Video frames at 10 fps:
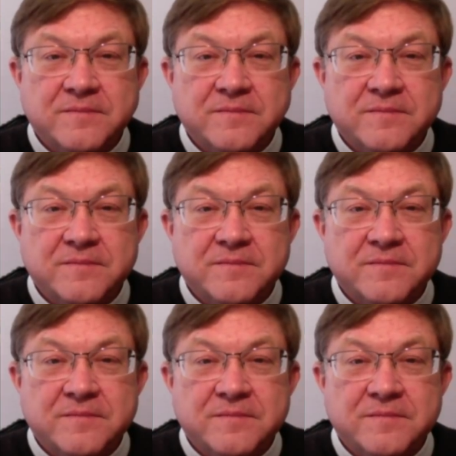
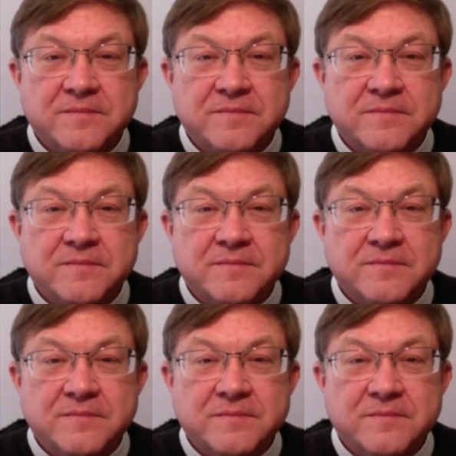
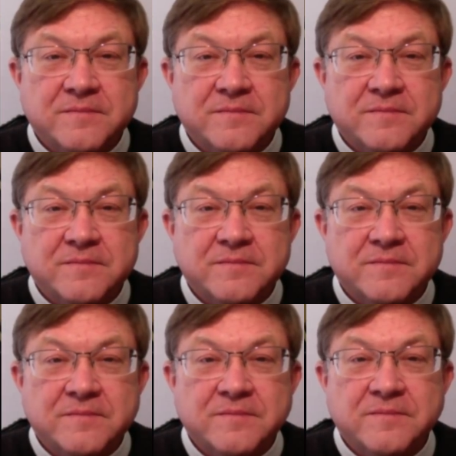
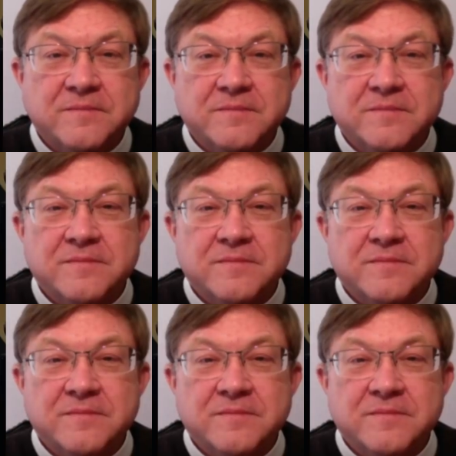No words are spoken by the person on screen.